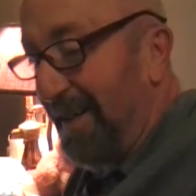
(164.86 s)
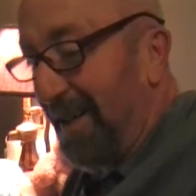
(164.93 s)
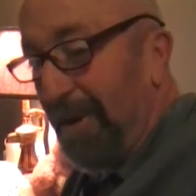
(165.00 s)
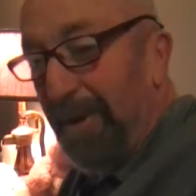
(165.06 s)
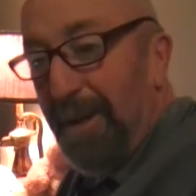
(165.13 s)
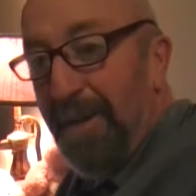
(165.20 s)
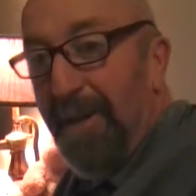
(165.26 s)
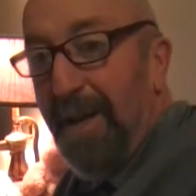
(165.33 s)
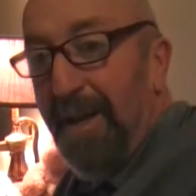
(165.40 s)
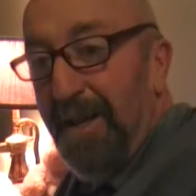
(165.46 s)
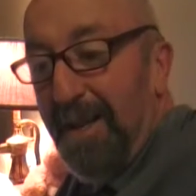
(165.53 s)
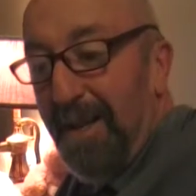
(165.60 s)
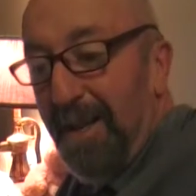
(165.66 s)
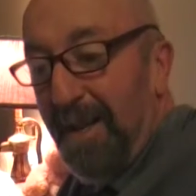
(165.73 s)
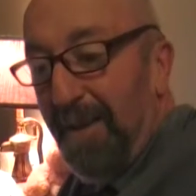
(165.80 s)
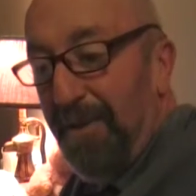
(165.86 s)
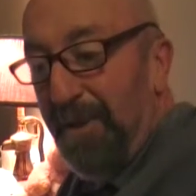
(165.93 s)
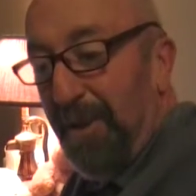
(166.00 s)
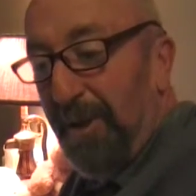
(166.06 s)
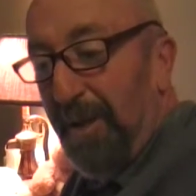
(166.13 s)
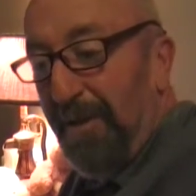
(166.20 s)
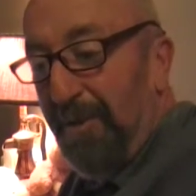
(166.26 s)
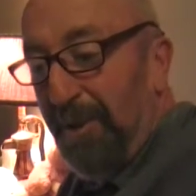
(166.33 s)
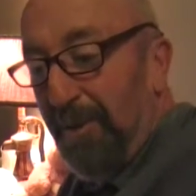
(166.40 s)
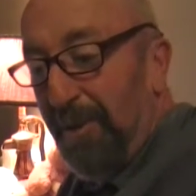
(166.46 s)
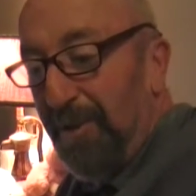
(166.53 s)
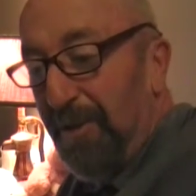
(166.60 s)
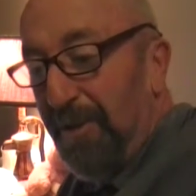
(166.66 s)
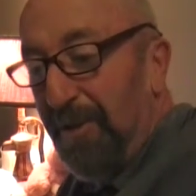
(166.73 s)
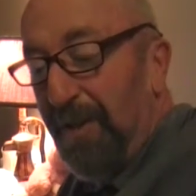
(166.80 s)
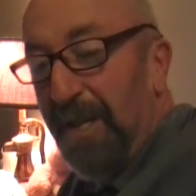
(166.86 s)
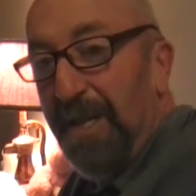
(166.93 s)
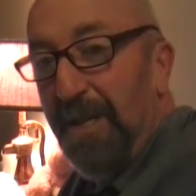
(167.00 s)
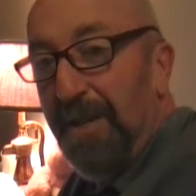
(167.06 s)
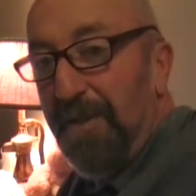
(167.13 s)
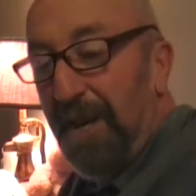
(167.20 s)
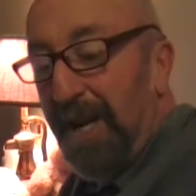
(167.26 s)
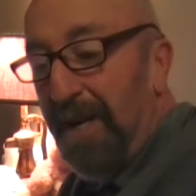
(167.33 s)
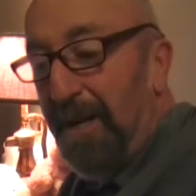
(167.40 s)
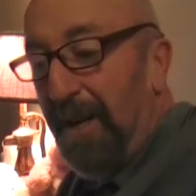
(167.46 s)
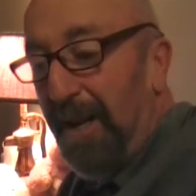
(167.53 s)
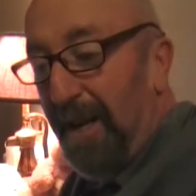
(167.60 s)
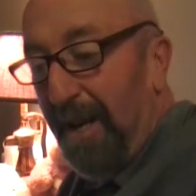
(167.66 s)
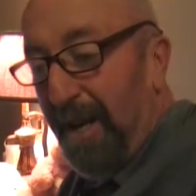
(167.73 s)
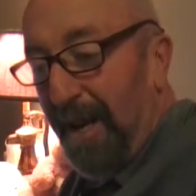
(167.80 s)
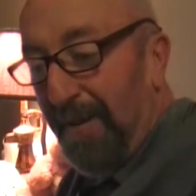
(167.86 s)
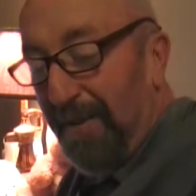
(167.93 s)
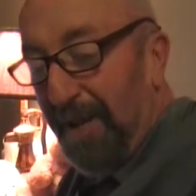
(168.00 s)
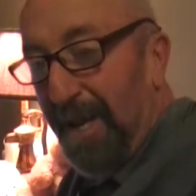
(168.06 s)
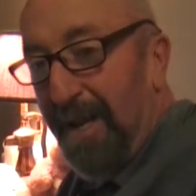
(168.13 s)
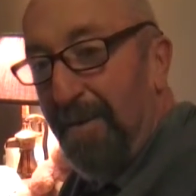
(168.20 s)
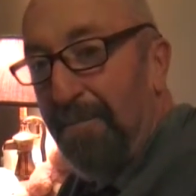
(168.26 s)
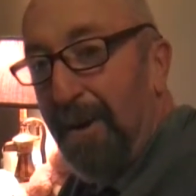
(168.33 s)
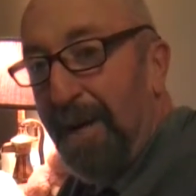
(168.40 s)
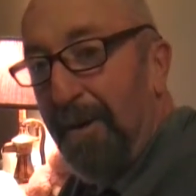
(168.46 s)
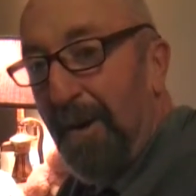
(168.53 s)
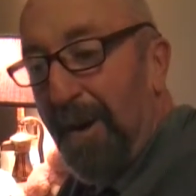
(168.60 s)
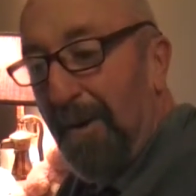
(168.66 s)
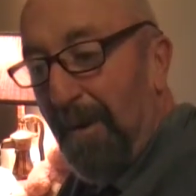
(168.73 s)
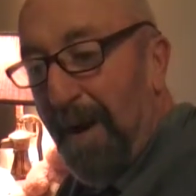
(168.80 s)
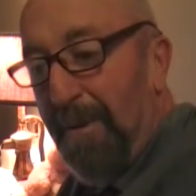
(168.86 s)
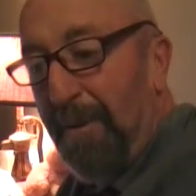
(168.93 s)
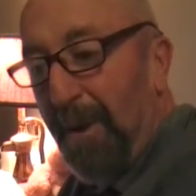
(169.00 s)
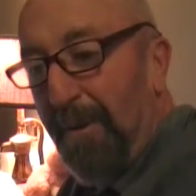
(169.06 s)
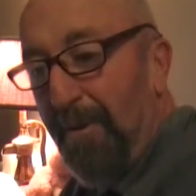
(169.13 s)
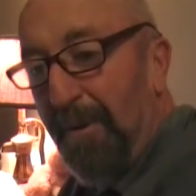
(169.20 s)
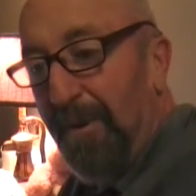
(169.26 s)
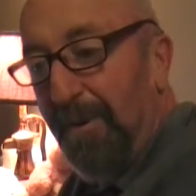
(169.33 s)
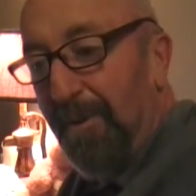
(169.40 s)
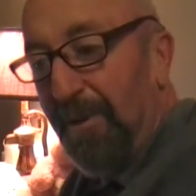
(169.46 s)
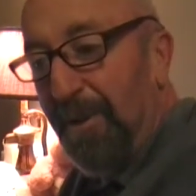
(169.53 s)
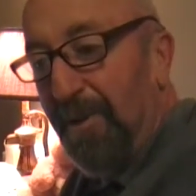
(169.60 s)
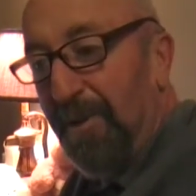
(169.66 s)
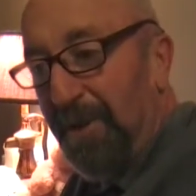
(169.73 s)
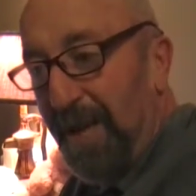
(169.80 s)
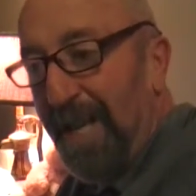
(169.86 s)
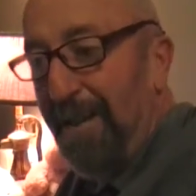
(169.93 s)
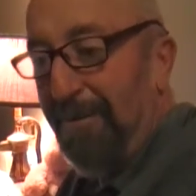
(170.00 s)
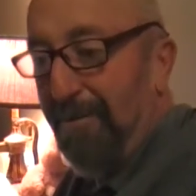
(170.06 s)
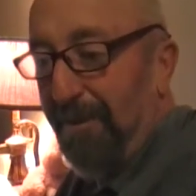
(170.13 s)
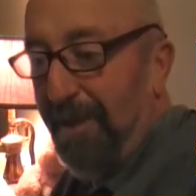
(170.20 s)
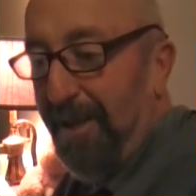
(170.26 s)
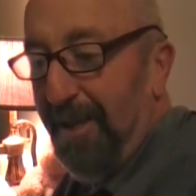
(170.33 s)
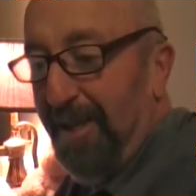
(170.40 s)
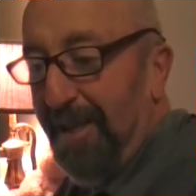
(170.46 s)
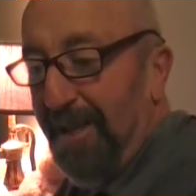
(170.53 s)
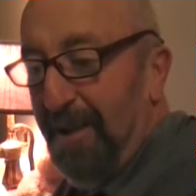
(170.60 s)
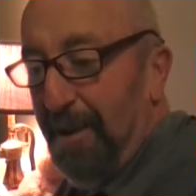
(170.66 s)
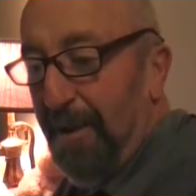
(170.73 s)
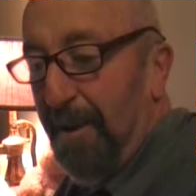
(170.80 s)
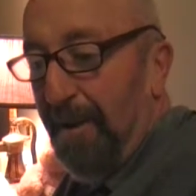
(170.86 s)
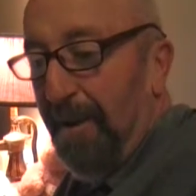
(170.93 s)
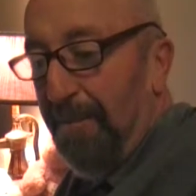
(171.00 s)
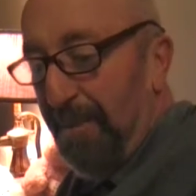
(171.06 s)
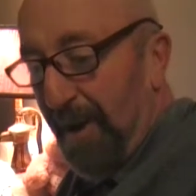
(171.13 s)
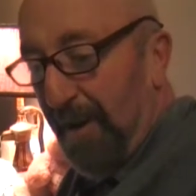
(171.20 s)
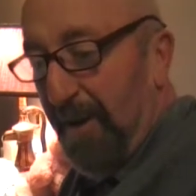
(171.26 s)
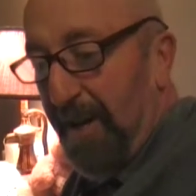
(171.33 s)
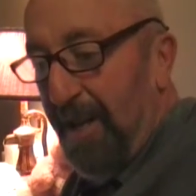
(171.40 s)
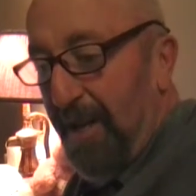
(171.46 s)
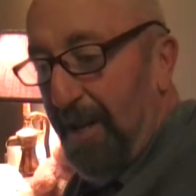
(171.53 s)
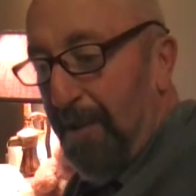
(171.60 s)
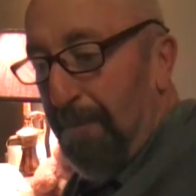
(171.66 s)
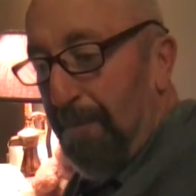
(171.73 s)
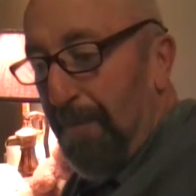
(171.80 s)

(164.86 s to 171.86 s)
If she wants to nickel and dime everything, my great grandpa was Native, married.